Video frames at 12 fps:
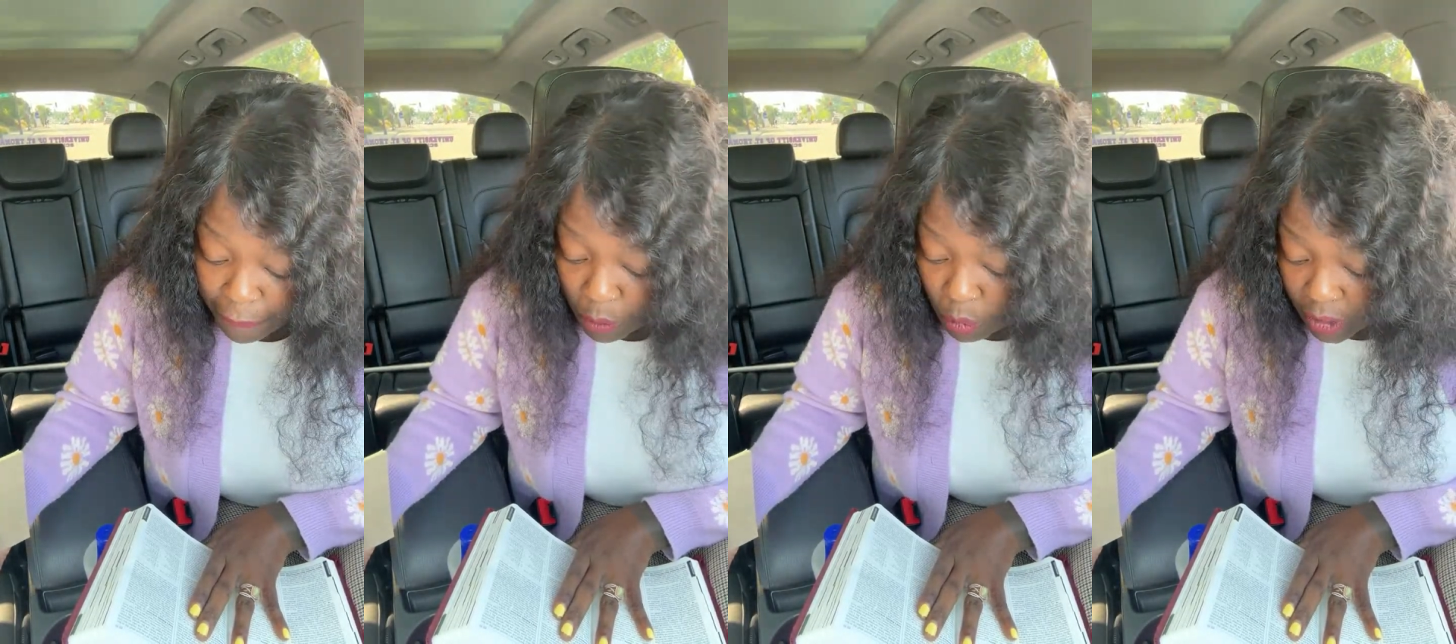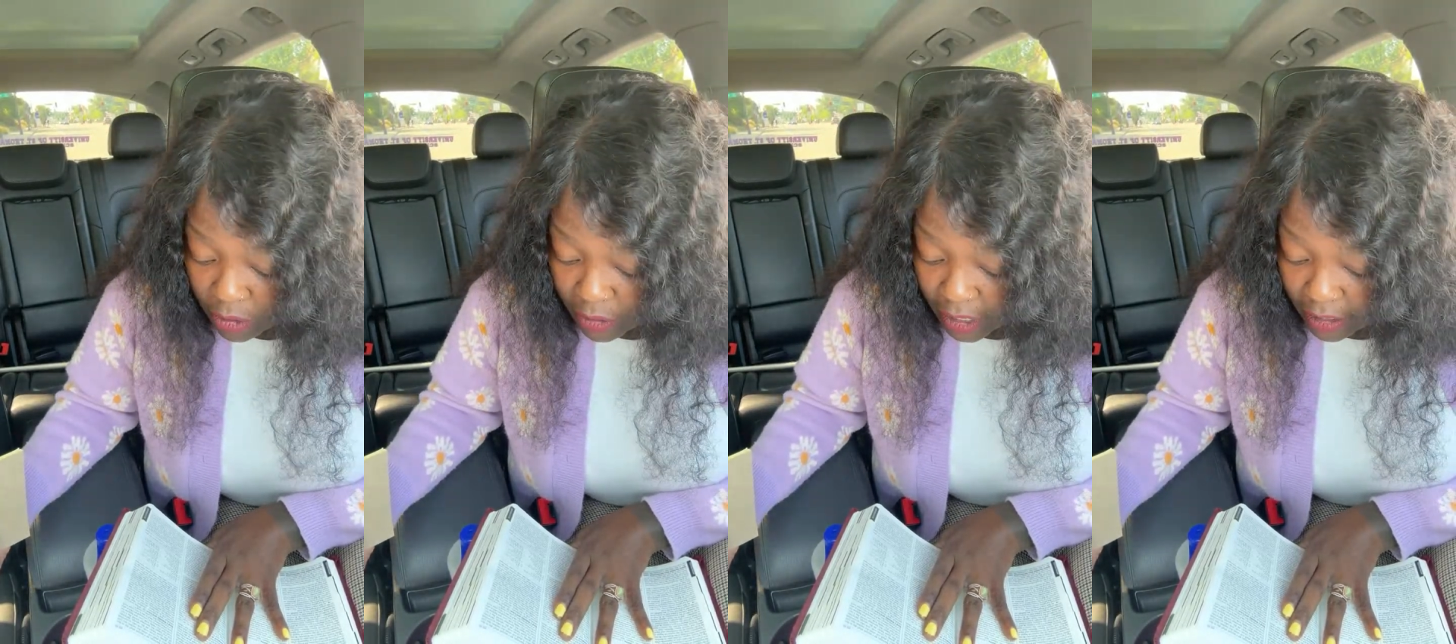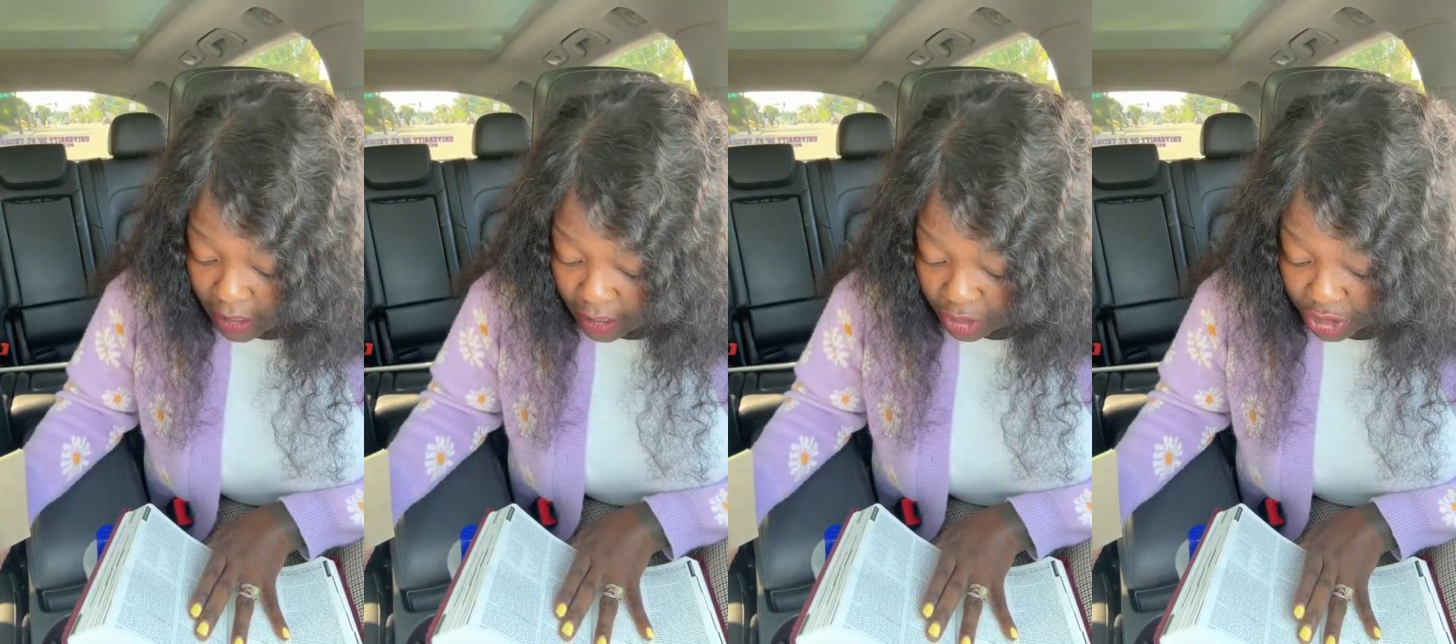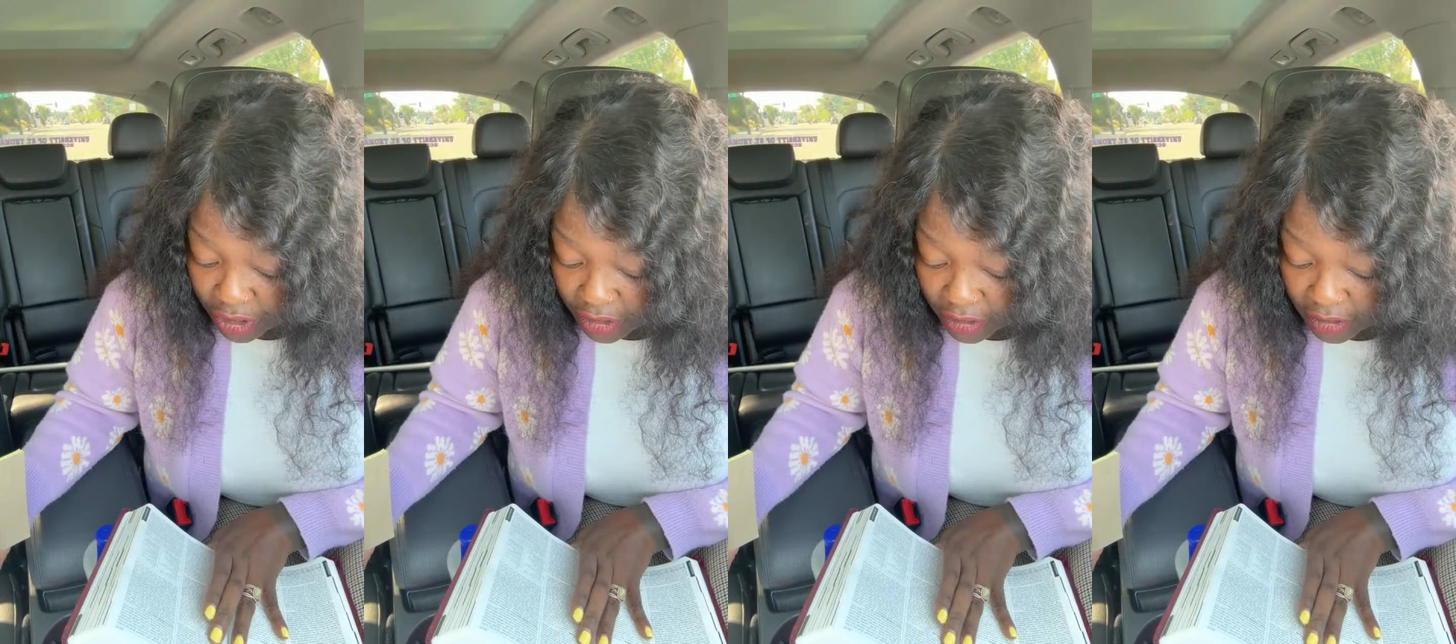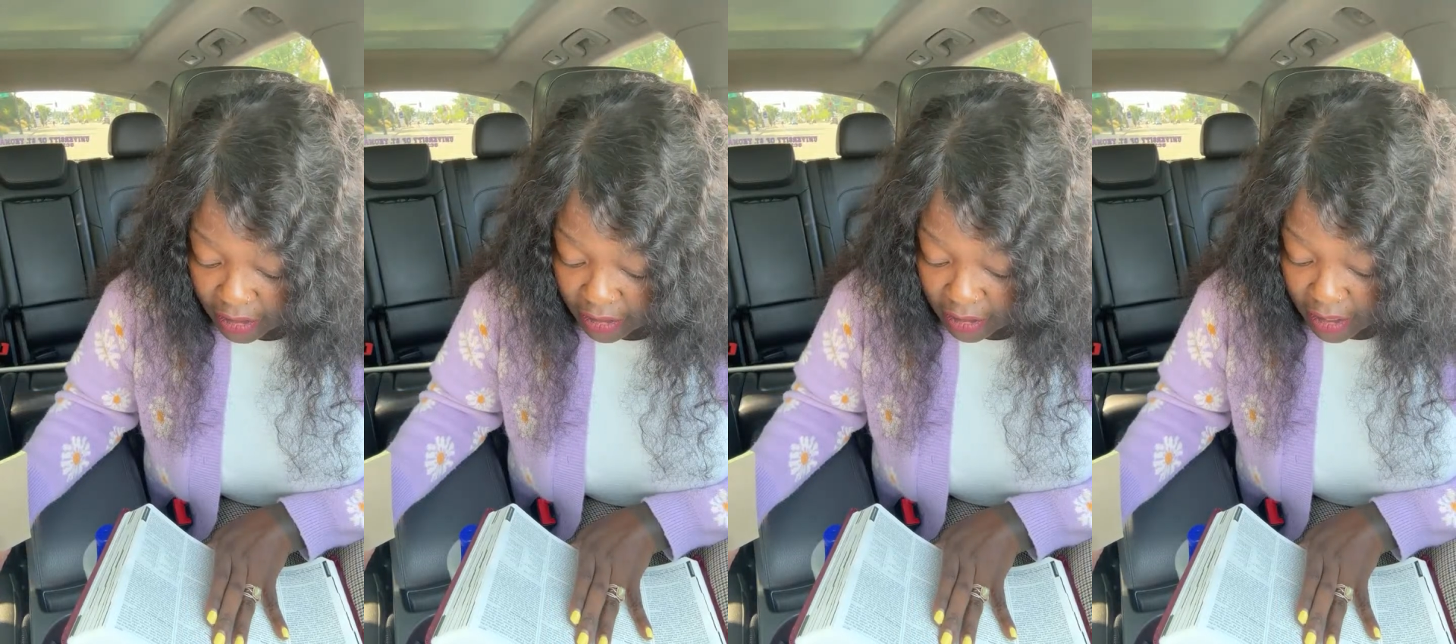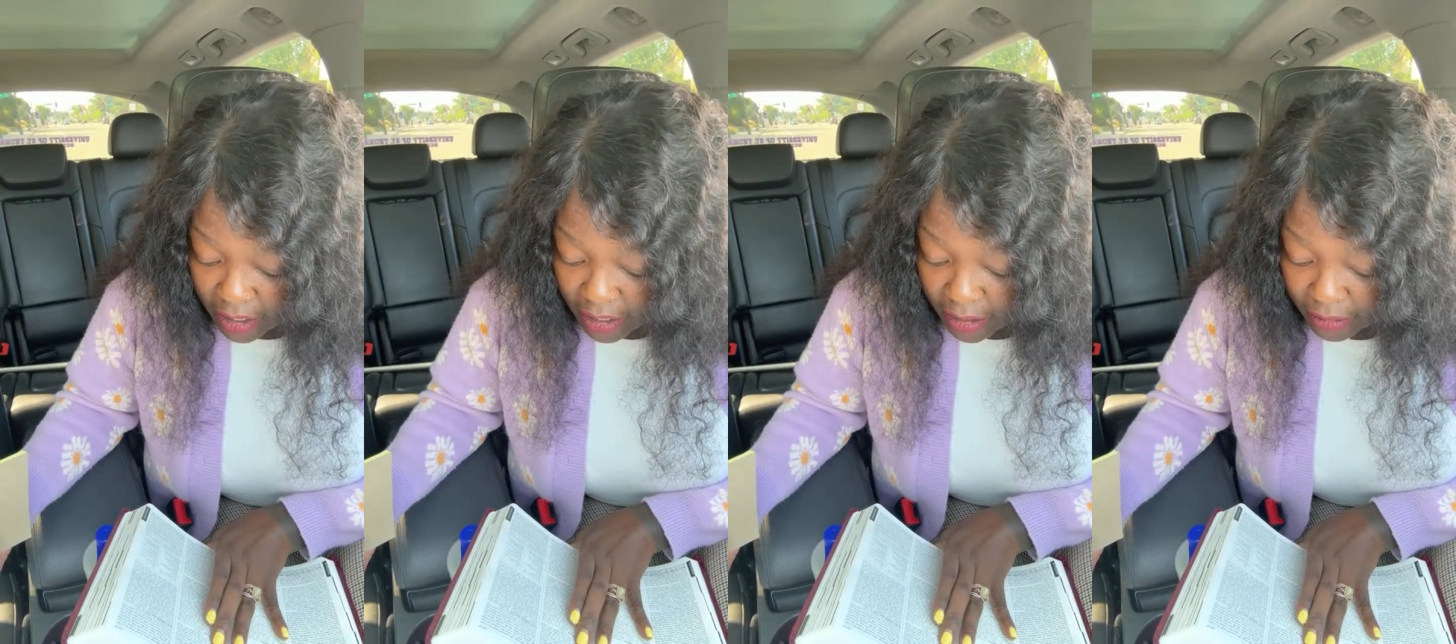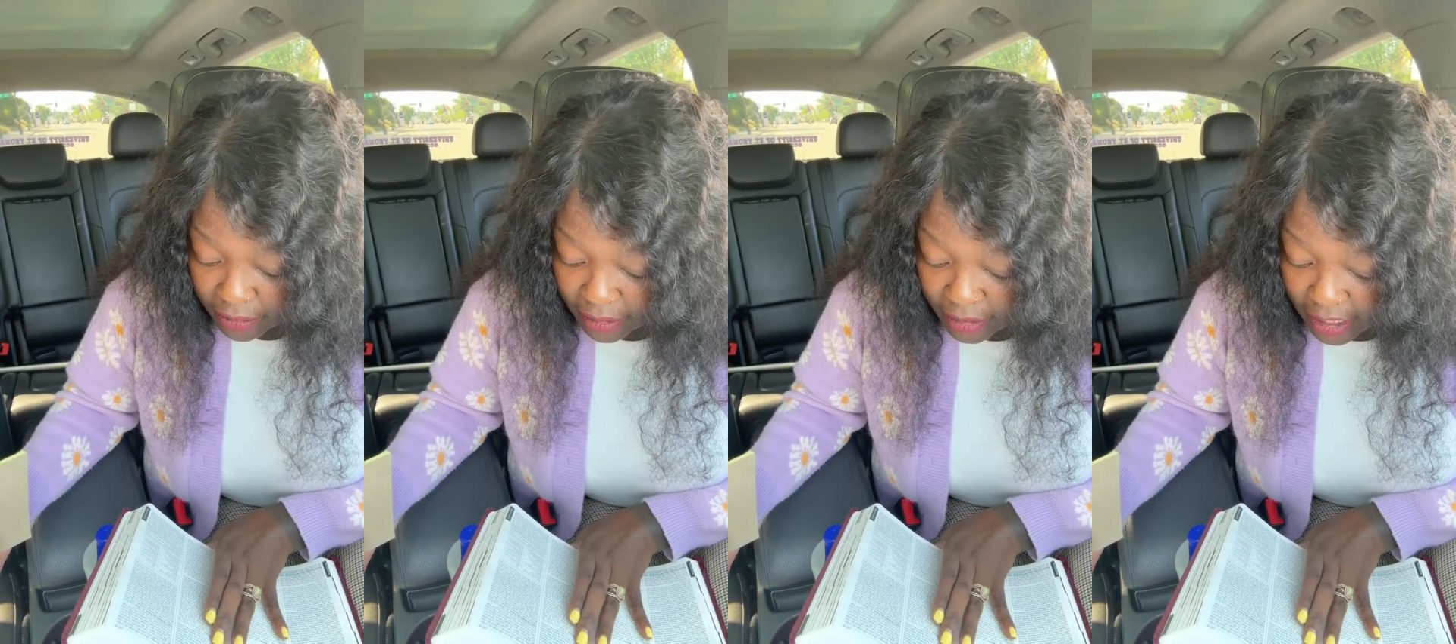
For what great nation is there